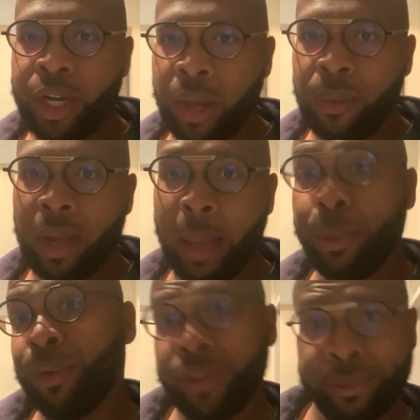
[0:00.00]
know I'm
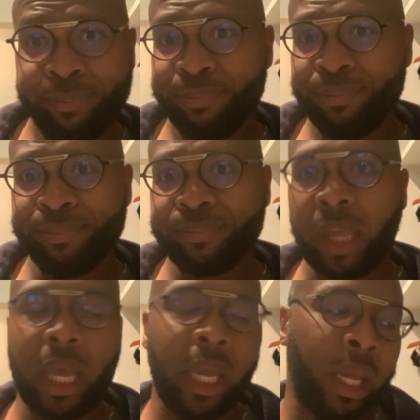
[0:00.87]
moving.
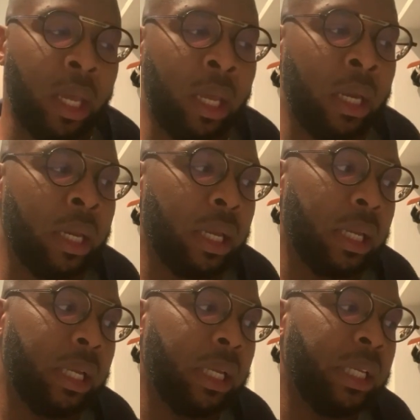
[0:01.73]
And
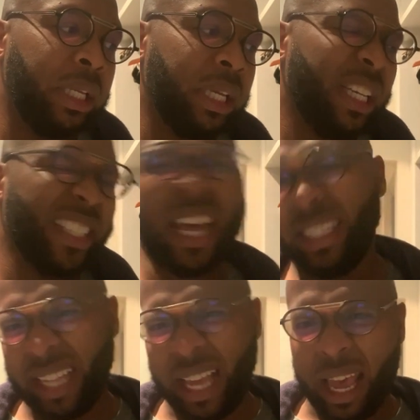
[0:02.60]
it's kind
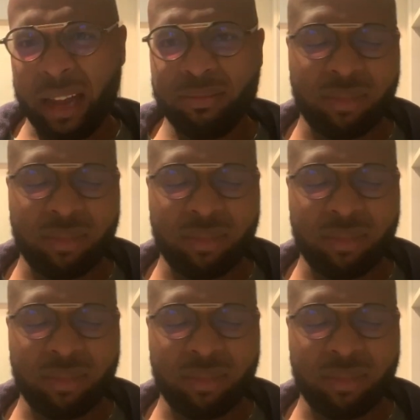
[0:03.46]
of sad.